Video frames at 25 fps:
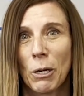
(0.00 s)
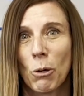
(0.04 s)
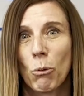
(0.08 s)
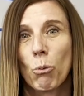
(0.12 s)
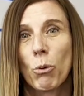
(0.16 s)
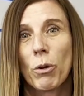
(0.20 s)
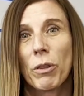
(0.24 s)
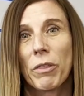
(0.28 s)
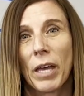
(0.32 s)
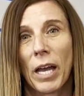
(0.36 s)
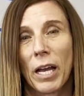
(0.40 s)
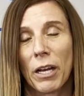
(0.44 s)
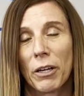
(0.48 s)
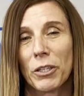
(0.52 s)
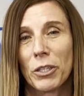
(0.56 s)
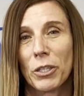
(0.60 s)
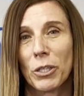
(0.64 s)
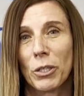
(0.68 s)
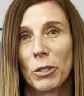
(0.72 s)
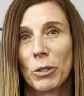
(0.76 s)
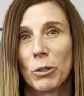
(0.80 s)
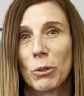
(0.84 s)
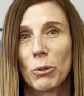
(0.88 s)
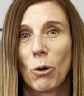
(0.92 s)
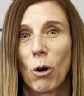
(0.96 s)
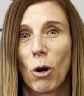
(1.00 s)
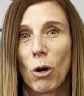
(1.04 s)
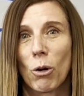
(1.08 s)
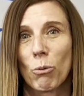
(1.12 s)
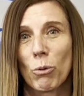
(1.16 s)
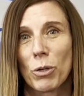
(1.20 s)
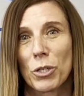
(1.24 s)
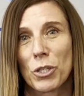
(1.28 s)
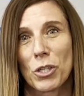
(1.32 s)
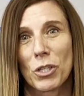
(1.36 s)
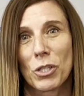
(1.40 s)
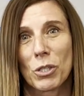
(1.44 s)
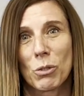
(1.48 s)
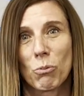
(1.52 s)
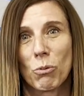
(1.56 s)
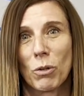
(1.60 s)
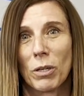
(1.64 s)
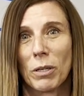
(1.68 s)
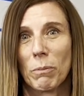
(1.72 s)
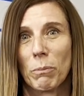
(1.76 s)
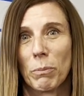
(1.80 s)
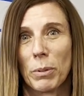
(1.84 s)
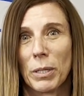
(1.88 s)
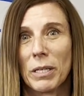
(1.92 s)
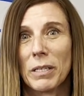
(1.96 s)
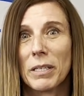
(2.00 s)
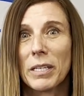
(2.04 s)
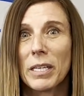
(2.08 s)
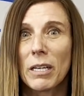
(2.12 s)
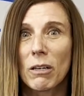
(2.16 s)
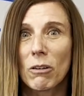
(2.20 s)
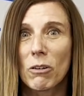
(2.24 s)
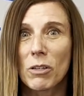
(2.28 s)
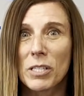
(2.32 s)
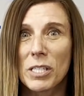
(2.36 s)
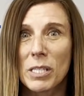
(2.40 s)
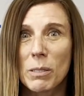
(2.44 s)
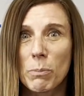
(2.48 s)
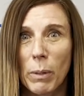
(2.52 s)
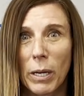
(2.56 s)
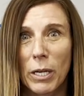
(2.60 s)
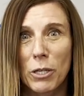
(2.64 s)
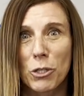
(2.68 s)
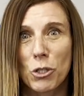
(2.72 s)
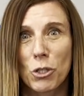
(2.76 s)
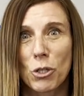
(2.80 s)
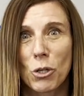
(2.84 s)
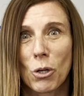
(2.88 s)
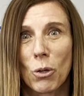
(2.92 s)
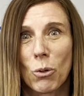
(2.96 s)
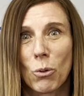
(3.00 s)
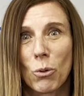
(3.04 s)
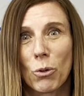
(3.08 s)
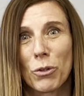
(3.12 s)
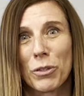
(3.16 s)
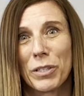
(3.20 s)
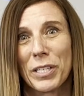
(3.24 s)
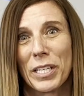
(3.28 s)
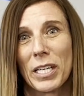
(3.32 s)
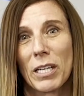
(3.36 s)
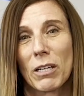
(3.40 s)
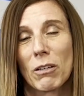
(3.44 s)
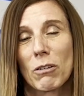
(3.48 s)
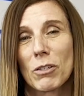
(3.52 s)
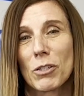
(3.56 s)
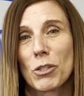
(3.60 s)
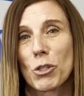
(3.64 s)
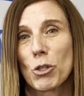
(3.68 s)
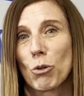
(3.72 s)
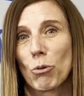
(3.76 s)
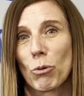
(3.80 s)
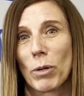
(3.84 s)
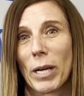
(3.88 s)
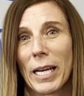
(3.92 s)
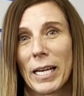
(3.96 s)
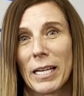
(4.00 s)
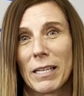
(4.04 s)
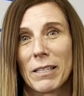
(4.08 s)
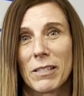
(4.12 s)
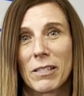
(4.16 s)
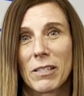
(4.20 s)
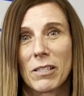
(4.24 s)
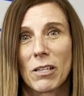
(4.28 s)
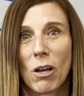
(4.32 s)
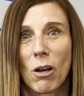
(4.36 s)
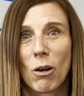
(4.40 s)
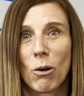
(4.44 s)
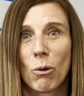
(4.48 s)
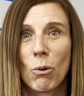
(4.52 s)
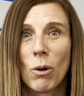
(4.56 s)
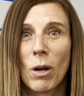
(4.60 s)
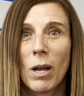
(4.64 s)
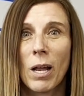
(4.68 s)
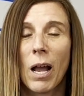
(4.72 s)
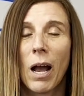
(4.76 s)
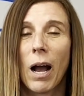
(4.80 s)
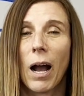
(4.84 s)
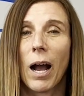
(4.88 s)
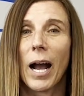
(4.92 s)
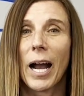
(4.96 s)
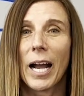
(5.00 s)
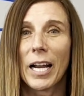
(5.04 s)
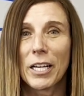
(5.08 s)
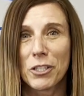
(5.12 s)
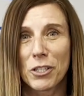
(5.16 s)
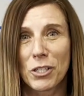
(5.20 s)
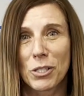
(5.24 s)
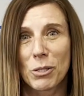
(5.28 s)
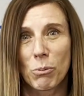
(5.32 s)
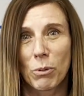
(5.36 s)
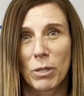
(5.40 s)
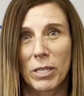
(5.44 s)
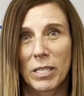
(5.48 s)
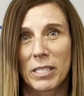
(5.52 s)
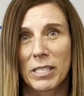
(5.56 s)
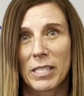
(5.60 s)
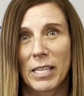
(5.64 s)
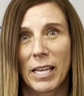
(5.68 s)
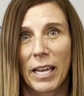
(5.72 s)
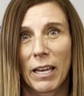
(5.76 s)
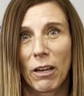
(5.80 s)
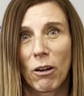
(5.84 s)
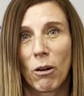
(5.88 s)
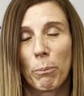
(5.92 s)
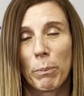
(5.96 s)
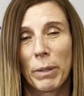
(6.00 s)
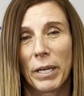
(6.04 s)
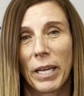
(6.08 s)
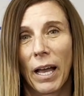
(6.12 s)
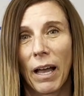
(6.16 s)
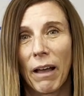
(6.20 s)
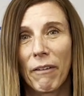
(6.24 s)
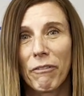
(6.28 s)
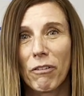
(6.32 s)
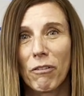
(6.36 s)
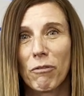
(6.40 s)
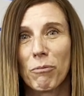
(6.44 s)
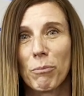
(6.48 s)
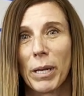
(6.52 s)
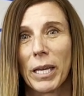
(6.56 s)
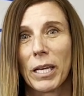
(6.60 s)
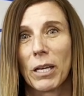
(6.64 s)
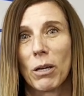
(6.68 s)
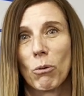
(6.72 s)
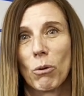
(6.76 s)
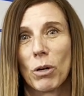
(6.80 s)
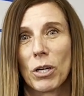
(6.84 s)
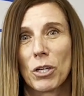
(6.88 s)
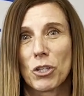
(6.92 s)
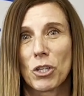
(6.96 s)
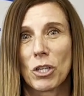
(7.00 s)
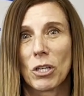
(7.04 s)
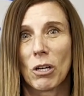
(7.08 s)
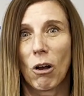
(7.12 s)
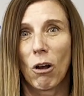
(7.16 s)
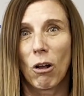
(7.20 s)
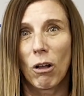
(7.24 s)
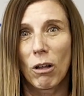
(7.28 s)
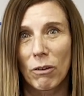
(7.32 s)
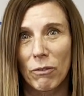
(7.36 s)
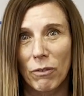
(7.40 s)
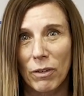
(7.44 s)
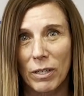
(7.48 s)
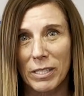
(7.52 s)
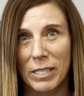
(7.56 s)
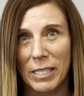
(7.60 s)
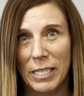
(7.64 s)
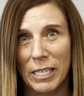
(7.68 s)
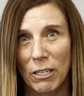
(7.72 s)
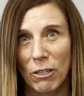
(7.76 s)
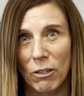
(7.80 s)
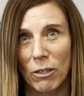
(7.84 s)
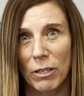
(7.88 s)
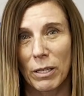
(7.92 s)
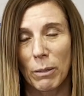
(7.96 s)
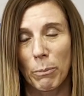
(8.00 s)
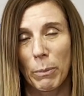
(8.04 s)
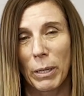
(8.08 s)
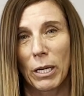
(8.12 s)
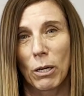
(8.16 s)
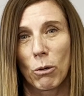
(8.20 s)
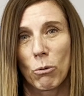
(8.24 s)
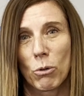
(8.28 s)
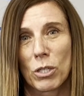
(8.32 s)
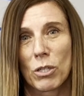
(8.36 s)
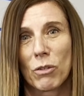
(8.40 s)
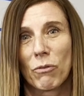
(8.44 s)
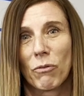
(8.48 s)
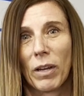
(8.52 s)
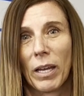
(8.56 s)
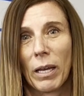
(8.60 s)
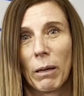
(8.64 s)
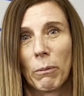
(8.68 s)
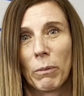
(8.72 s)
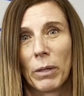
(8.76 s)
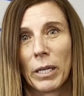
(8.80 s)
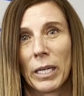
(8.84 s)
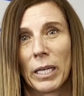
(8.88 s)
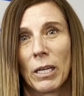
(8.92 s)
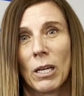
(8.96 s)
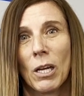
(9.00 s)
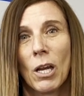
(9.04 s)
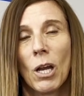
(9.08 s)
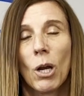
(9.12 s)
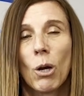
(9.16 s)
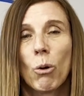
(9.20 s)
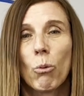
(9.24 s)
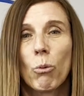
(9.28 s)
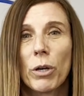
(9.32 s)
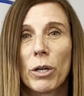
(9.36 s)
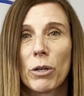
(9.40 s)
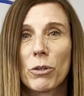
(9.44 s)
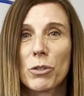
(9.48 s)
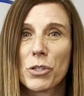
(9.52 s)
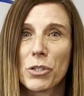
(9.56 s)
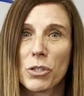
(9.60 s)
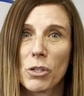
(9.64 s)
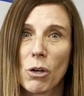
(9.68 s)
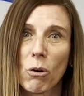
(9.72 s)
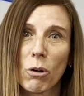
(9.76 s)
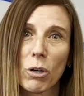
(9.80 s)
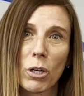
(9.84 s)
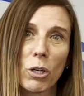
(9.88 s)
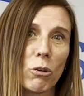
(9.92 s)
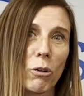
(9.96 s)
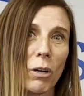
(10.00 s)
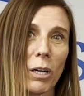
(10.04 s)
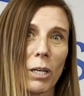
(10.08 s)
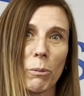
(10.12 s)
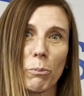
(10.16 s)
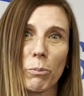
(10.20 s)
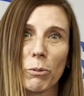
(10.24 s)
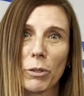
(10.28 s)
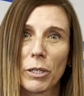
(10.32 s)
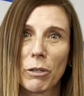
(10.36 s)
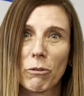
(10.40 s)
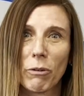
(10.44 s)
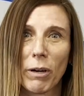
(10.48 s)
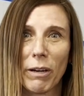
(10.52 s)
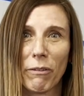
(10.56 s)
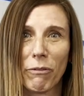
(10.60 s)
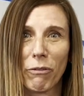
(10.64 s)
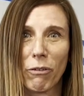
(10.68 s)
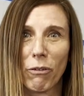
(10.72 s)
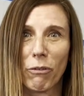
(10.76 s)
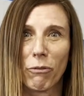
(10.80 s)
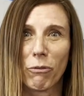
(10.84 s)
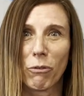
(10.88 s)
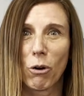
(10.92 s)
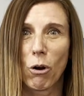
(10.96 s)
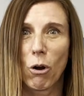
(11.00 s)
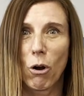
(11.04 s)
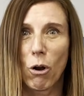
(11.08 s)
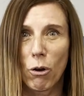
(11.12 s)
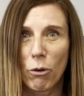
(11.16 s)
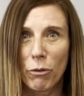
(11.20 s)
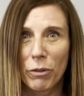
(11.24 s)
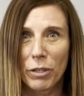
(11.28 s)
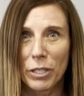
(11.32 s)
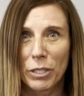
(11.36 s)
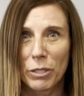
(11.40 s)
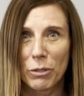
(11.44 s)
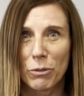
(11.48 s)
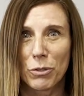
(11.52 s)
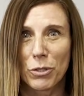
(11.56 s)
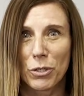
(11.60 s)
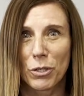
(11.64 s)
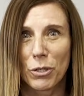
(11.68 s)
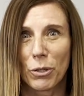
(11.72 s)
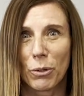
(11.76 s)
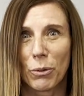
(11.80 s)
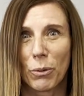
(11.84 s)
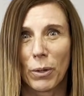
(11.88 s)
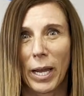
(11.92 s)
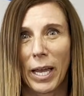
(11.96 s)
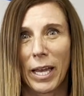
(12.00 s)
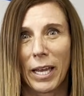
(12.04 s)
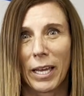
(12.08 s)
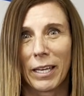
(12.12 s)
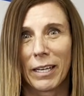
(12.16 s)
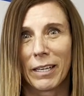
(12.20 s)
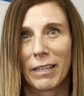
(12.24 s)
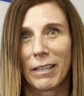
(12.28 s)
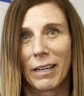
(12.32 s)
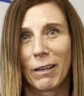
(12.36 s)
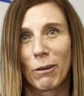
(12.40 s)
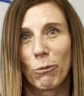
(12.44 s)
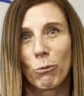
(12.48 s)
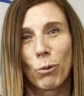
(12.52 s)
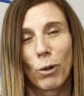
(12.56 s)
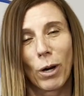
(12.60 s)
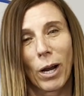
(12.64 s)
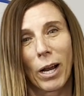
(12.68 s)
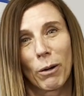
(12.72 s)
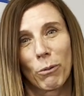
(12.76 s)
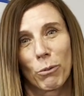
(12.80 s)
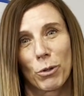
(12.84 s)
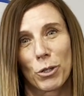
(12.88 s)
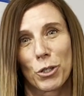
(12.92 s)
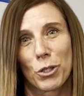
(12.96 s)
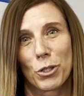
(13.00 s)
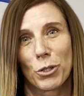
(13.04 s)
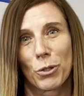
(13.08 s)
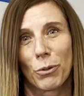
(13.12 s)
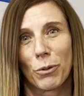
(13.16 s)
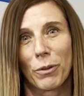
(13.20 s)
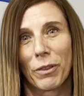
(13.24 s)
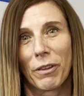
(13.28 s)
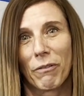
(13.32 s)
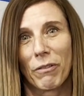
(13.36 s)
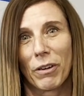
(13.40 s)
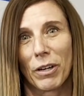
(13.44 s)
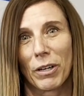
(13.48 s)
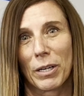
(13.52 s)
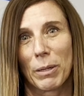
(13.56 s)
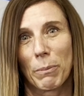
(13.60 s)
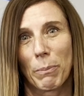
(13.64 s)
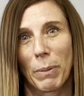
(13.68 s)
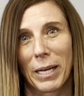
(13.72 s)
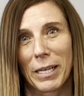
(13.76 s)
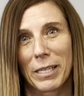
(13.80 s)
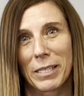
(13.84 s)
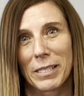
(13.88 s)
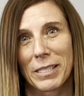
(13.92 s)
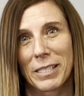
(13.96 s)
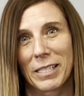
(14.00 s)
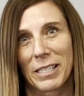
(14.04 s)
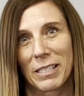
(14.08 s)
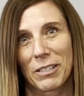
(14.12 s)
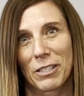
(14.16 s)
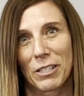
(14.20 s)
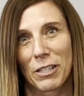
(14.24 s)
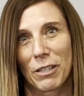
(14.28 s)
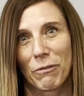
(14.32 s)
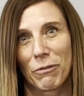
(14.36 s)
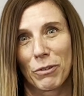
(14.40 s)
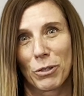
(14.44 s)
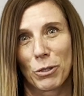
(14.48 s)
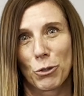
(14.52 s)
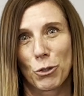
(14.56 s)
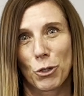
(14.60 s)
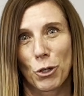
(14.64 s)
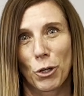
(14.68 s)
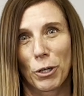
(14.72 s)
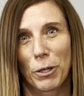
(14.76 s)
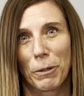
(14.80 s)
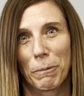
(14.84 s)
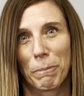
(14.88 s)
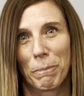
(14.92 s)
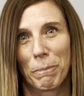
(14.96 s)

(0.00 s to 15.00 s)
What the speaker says: Without you, our wishes wouldn't be near as special or near as great. So I just want to say on behalf of Make-A-Wish and all of us here in the Make-A-Wish family, we are so incredibly grateful for all that you do, and I wish you the very best into the future.